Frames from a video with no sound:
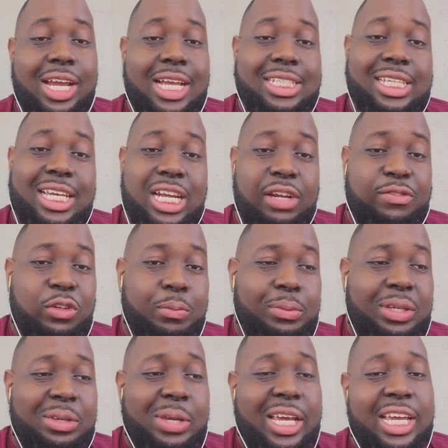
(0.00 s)
as the NFL
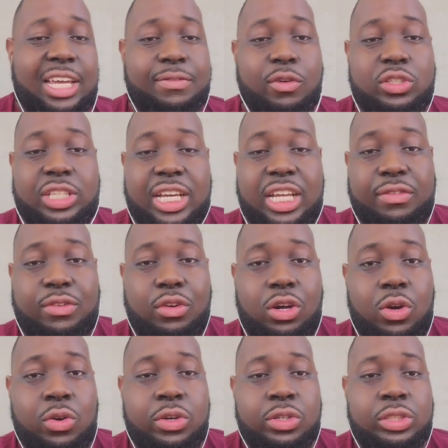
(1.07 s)
PA versus the NFL
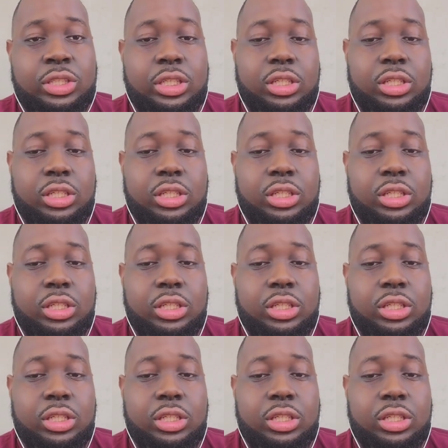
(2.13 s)
owners,